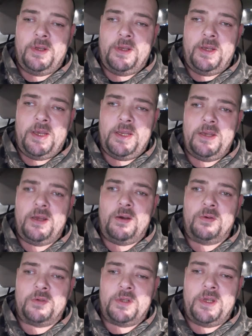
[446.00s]
He
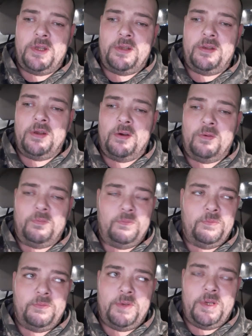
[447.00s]
knows that he could go
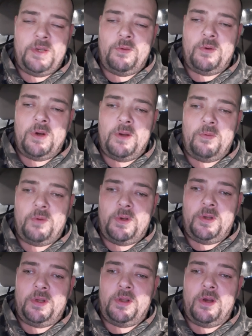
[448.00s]
anywhere he wanted
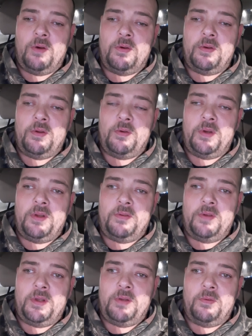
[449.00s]
to go and do
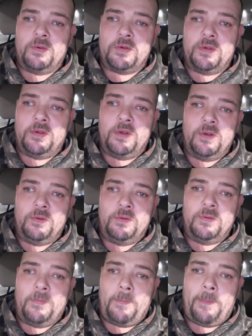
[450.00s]
anything he wants to do,
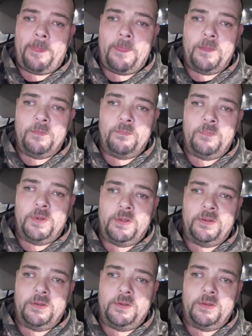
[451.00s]
but